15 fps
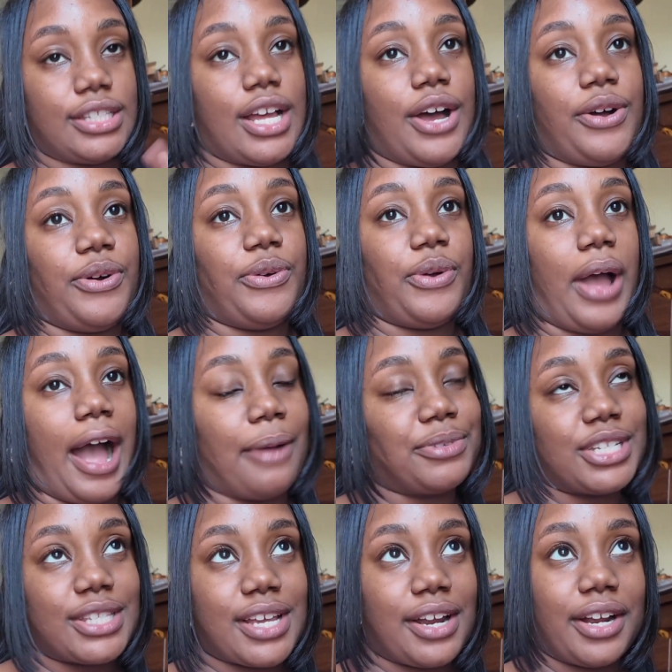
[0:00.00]
so
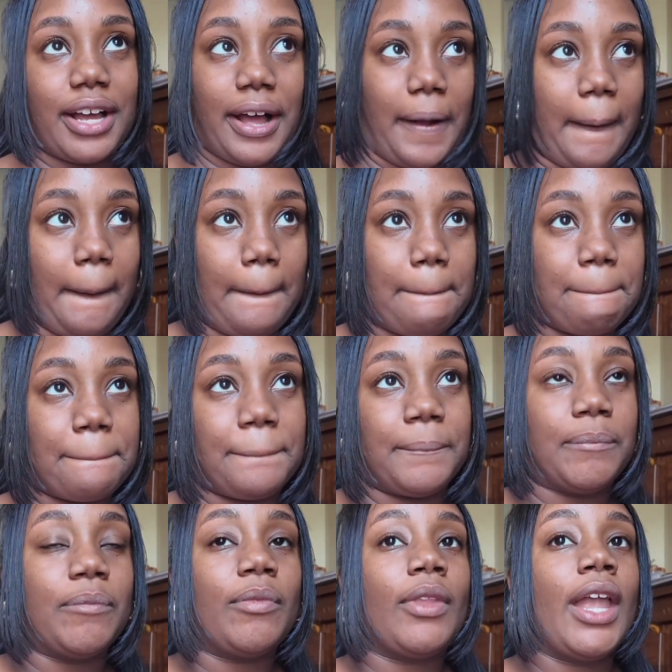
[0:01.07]
i'm just gonna go
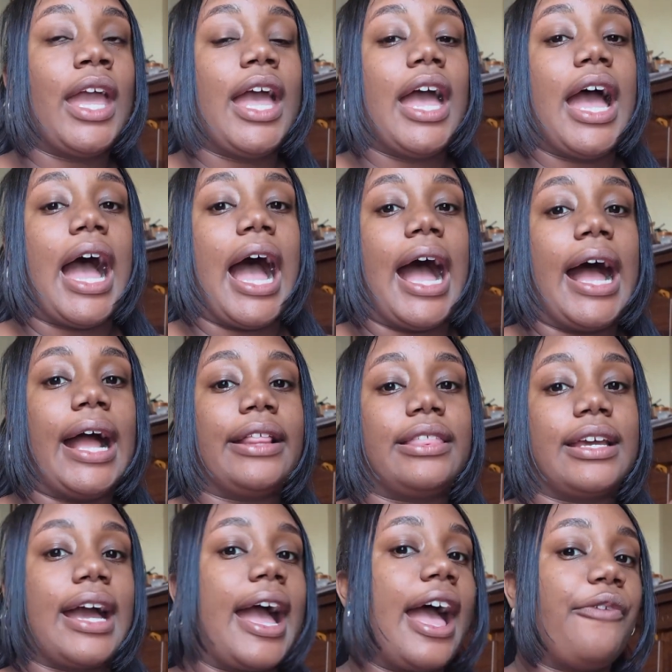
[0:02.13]
I
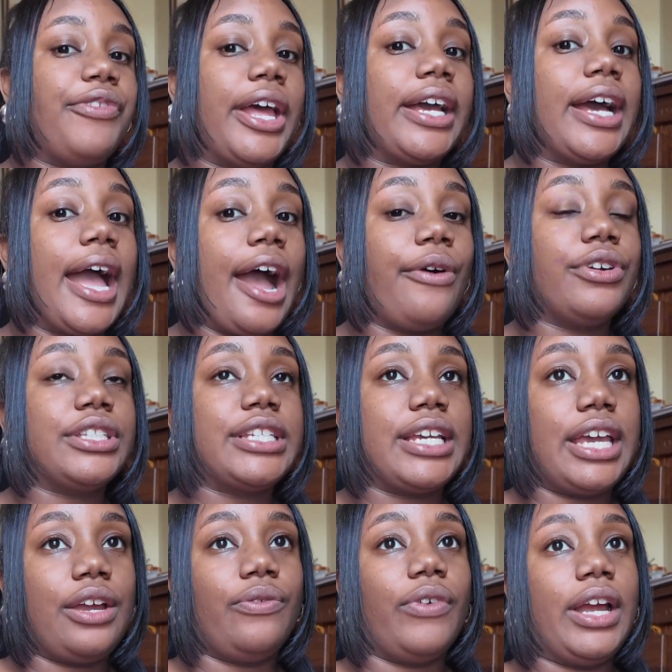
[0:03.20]
think I have like an hour to
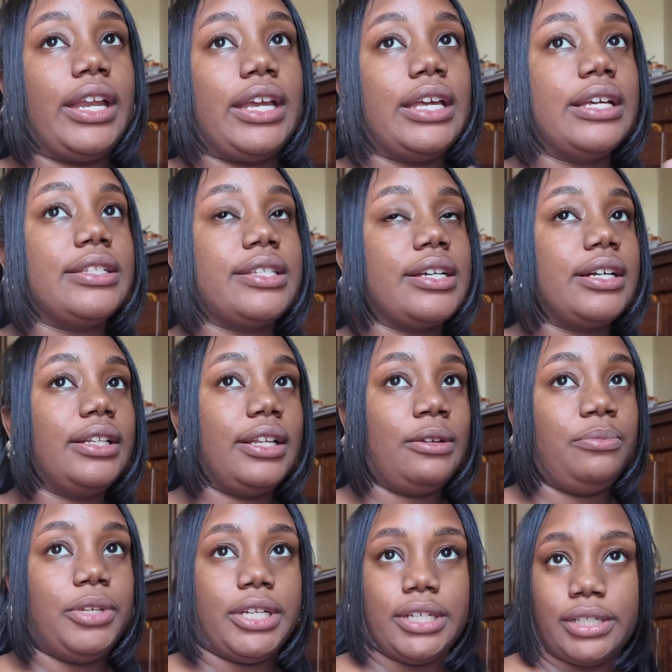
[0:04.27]
get ready. It's in
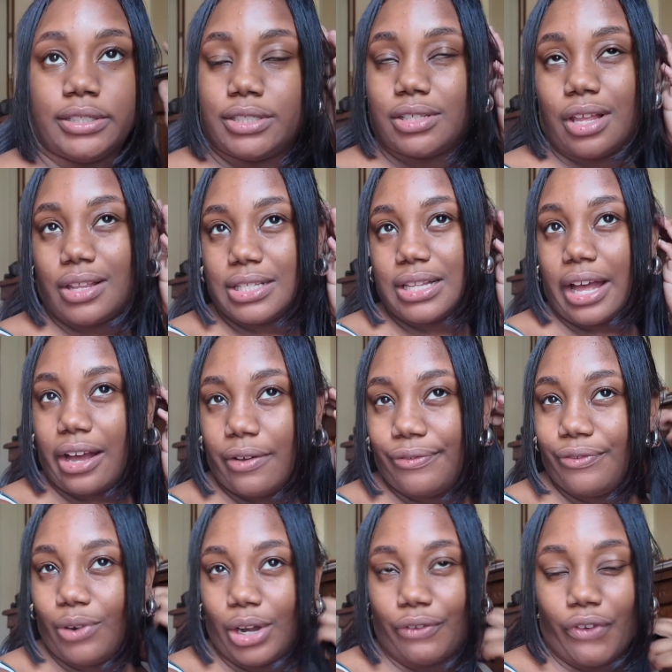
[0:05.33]
Columbia, so that's like a
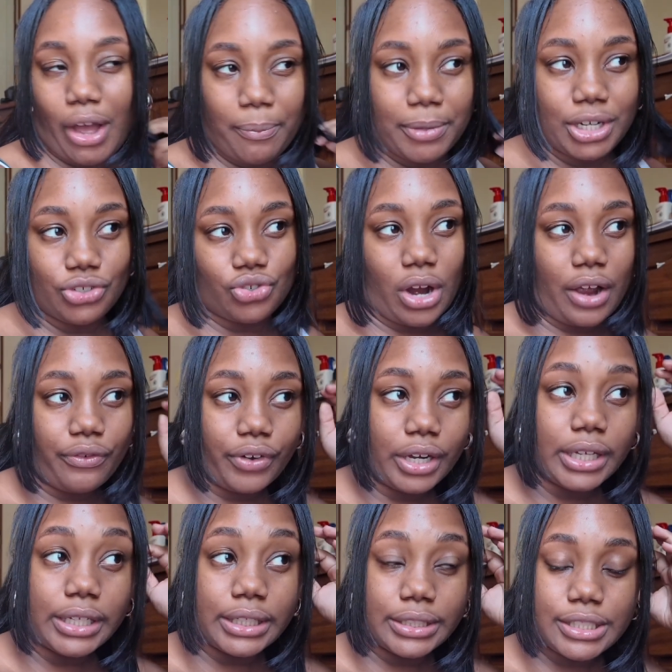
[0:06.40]
45 minute drive for
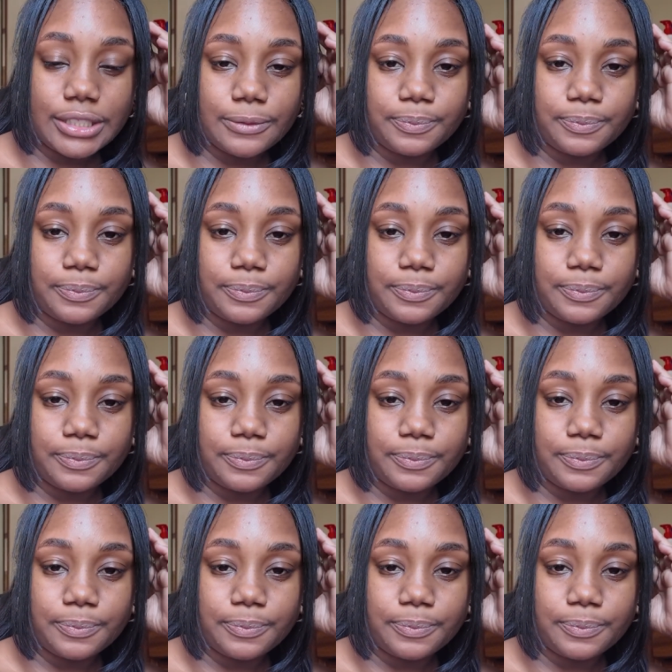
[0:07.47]
us.